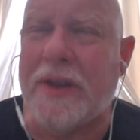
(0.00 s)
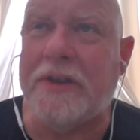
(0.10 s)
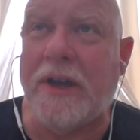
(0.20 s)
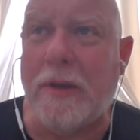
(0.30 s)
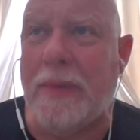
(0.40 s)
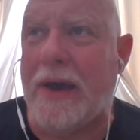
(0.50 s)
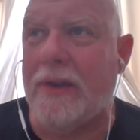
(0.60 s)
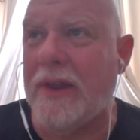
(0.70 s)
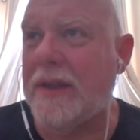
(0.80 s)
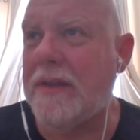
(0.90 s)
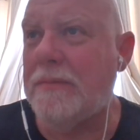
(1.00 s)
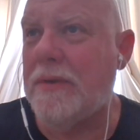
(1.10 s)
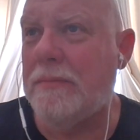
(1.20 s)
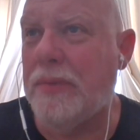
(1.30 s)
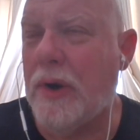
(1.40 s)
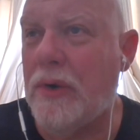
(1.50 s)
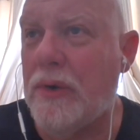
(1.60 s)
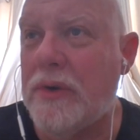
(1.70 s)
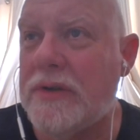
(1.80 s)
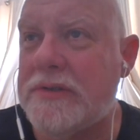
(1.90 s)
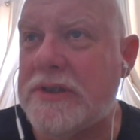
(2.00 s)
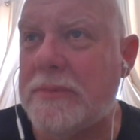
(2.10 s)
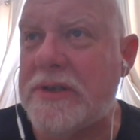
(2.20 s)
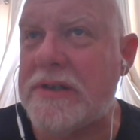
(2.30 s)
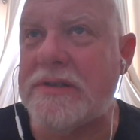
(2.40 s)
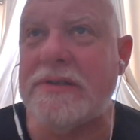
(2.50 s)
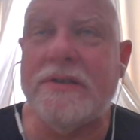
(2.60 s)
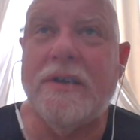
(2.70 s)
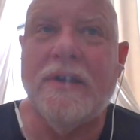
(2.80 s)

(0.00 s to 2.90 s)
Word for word: they talk about like bro subjects,